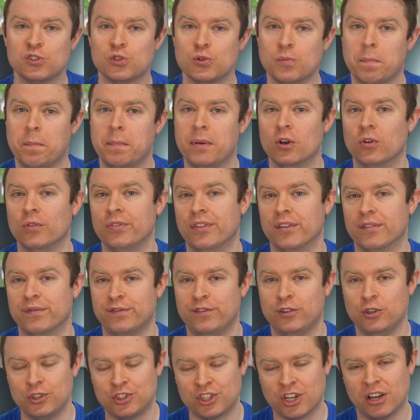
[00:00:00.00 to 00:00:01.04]
to build the
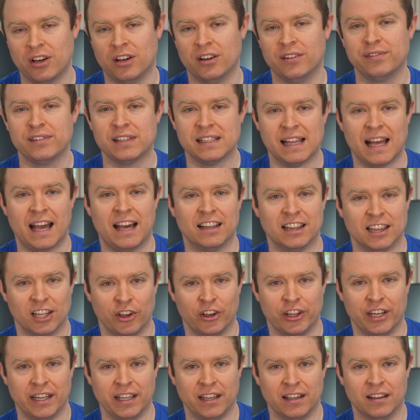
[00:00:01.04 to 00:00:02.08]
future of cloud
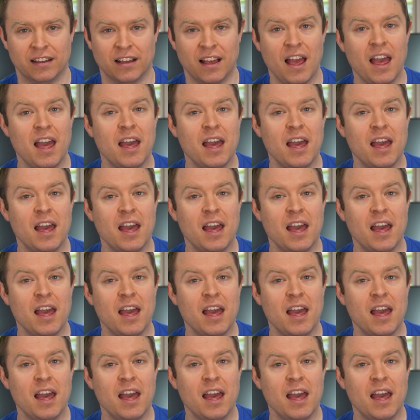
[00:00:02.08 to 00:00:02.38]
learning.